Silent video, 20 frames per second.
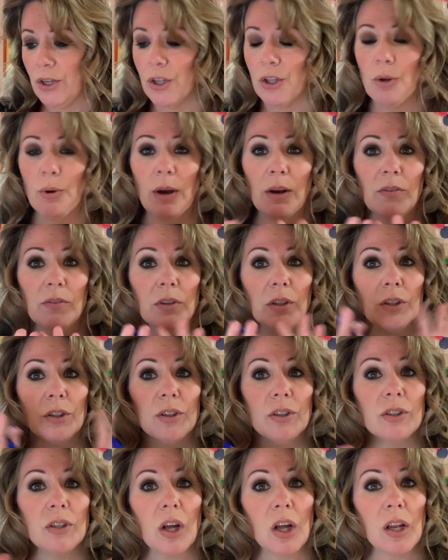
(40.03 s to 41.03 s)
You have
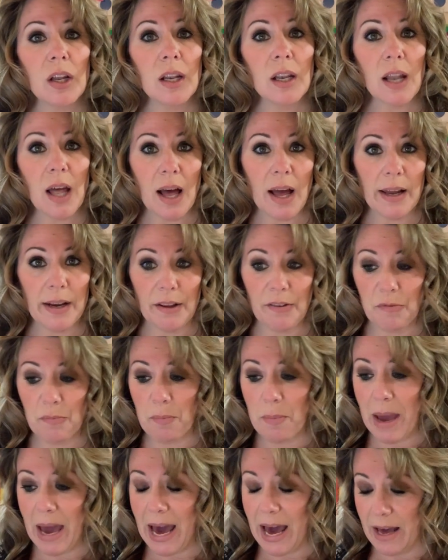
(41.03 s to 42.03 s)
learned a lot of
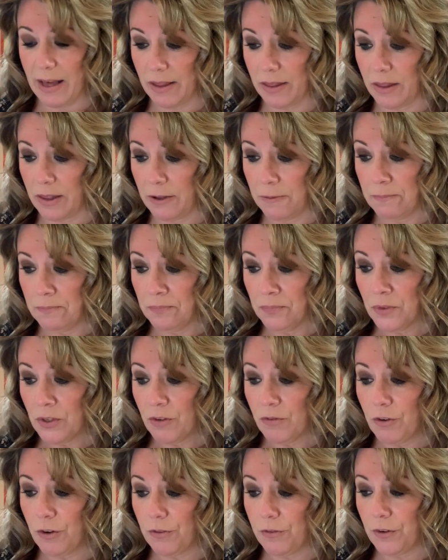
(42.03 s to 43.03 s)
math
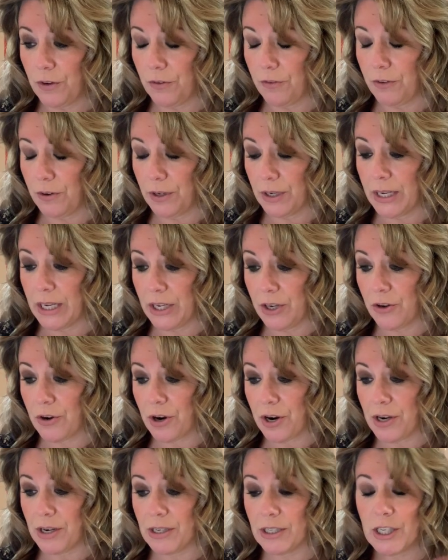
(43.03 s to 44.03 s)
for
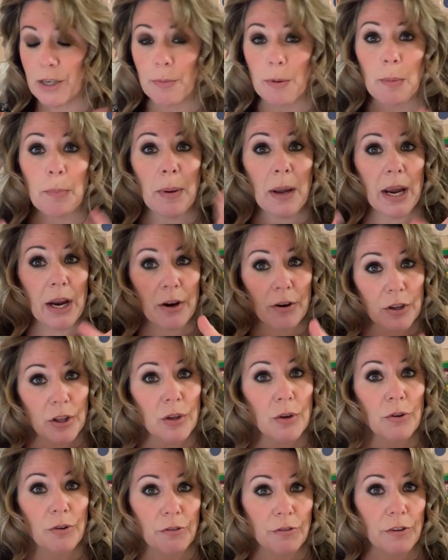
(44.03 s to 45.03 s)
kindergarten to prepare
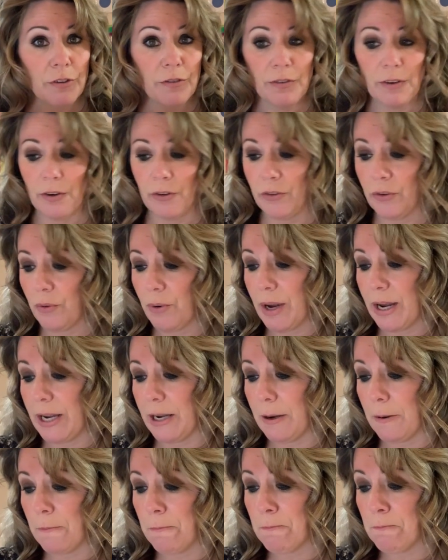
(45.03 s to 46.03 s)
you for first grade.